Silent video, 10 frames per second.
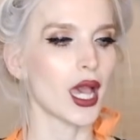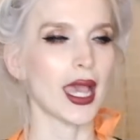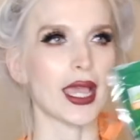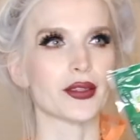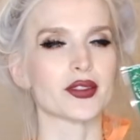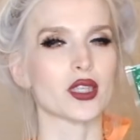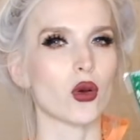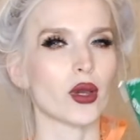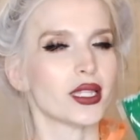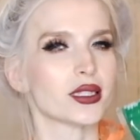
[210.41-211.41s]
And so
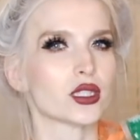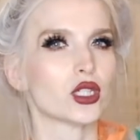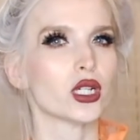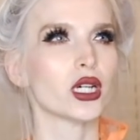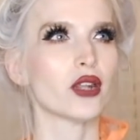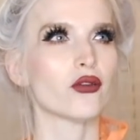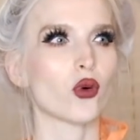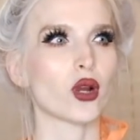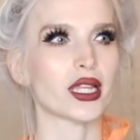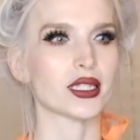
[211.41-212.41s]
it's good
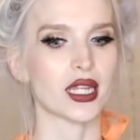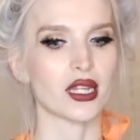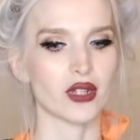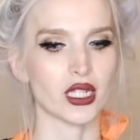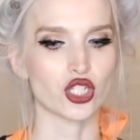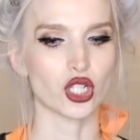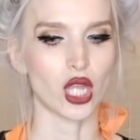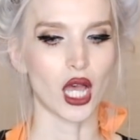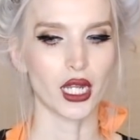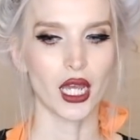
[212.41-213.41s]
for inside of an
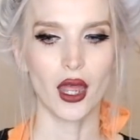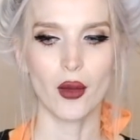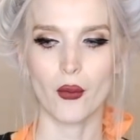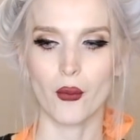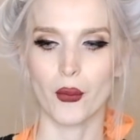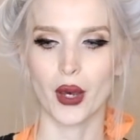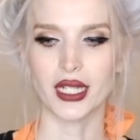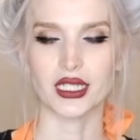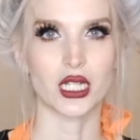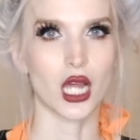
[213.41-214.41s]
enchilada,
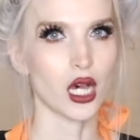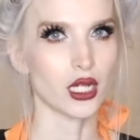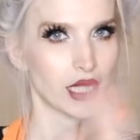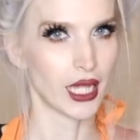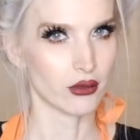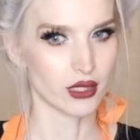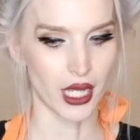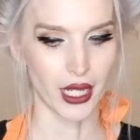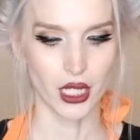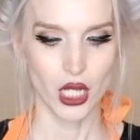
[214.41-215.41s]
but not on the
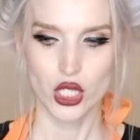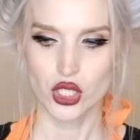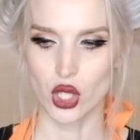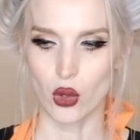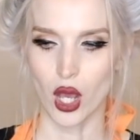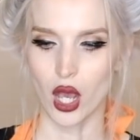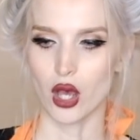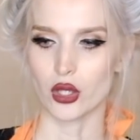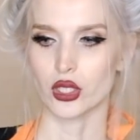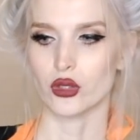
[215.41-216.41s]
outside. So
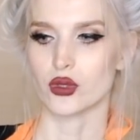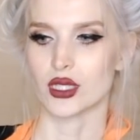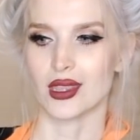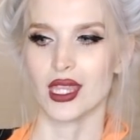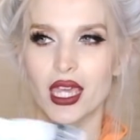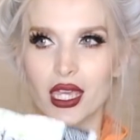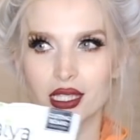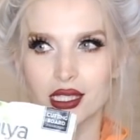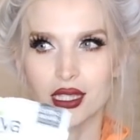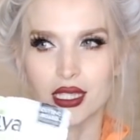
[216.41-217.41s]
I'll use
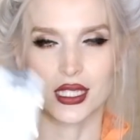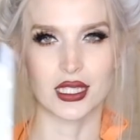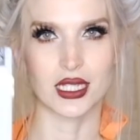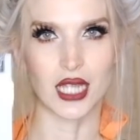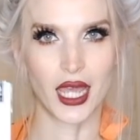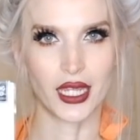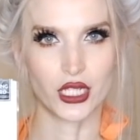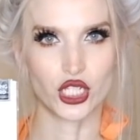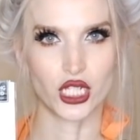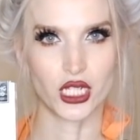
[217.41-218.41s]
this. This is the Daiya
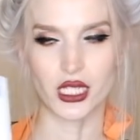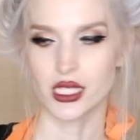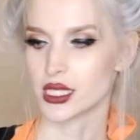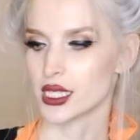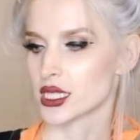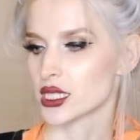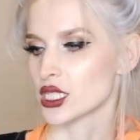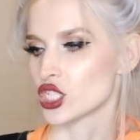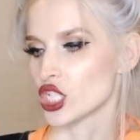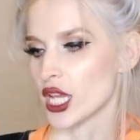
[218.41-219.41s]
cheese. This is the
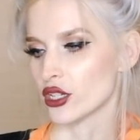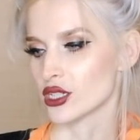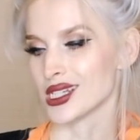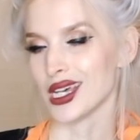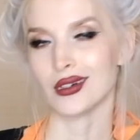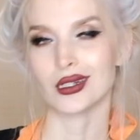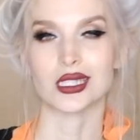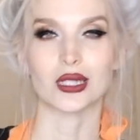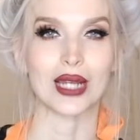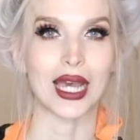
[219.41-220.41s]
cheddar style because
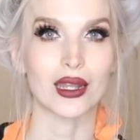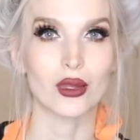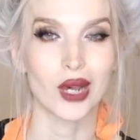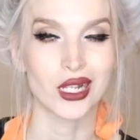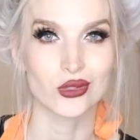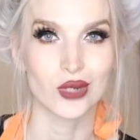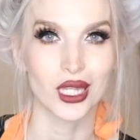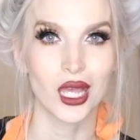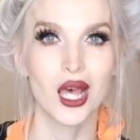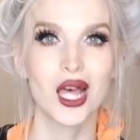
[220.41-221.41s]
they were out of the
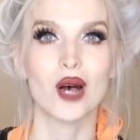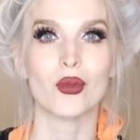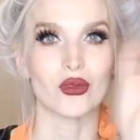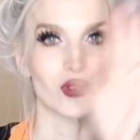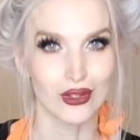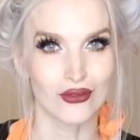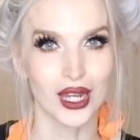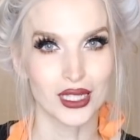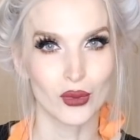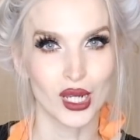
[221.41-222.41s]
mozzarella. But if you can
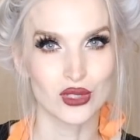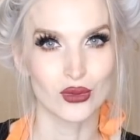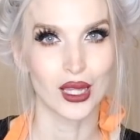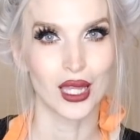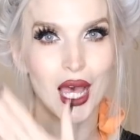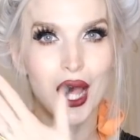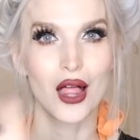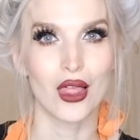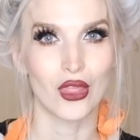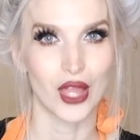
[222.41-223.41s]
find the mozzarella,
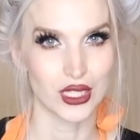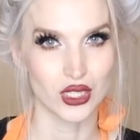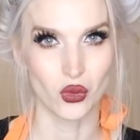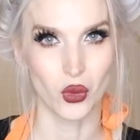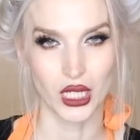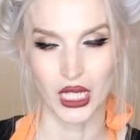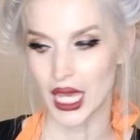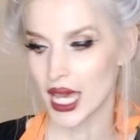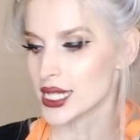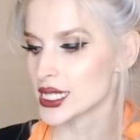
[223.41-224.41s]
that's the one to
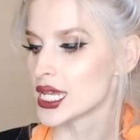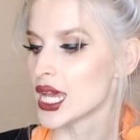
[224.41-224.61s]
get.